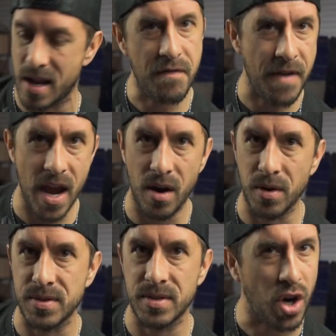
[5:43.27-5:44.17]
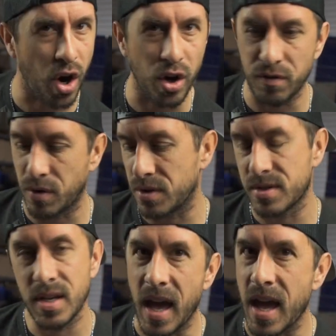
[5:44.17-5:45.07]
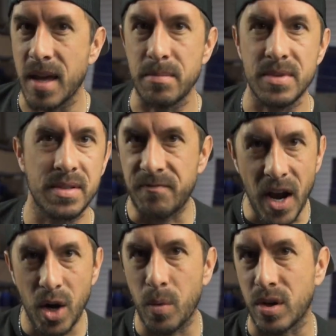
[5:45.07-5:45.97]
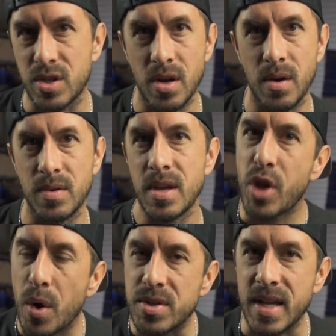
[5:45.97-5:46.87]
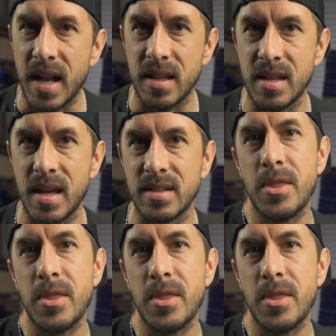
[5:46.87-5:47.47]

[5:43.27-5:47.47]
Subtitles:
Fairs, carnivals, games, fireworks shows, those kind of things.